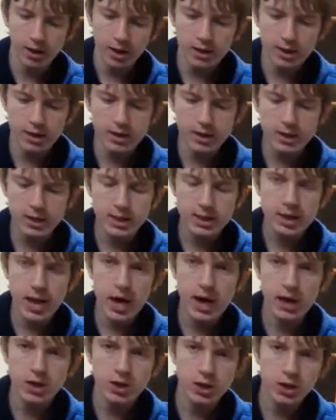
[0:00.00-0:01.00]
This is
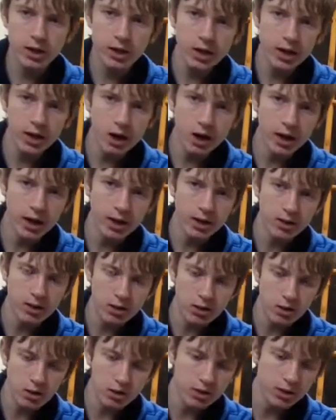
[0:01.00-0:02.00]
actually a line
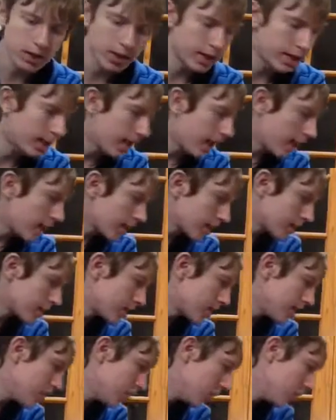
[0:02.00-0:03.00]
called
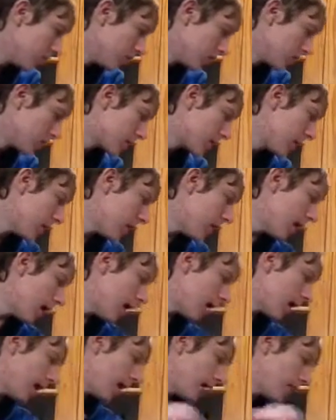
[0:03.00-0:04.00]
Galaxy Wars,
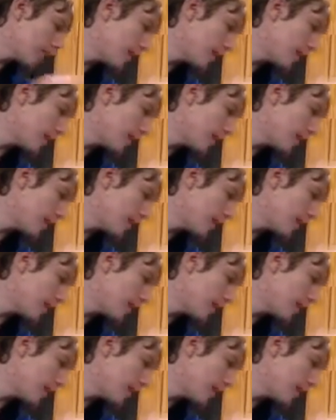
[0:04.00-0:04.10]
and